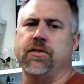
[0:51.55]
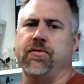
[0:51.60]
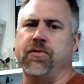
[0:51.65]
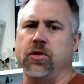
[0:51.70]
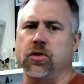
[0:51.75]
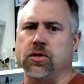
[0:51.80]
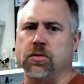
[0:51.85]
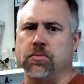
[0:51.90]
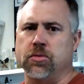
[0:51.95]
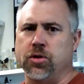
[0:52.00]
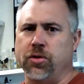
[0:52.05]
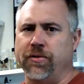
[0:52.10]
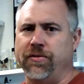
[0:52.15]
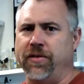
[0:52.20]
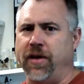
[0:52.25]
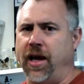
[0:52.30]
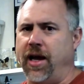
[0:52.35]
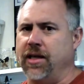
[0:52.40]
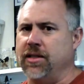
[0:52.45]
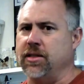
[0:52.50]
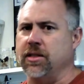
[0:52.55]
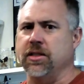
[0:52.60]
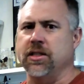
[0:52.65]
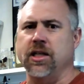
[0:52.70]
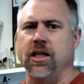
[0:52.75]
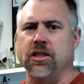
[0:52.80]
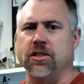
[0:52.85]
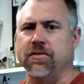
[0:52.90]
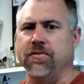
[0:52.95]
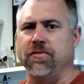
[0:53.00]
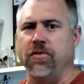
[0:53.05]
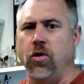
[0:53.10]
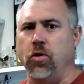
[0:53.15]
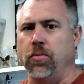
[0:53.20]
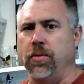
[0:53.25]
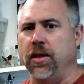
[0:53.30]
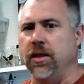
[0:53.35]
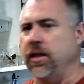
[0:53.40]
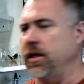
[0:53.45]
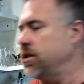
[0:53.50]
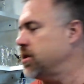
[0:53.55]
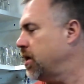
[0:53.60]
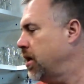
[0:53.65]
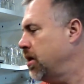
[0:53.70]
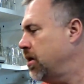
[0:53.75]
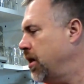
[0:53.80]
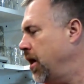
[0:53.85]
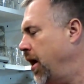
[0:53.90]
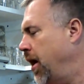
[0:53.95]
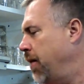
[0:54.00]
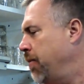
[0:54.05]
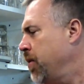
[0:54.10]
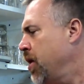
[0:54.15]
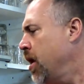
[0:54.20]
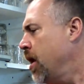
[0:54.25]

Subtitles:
It fills them too fast, excessive foaming, things like that.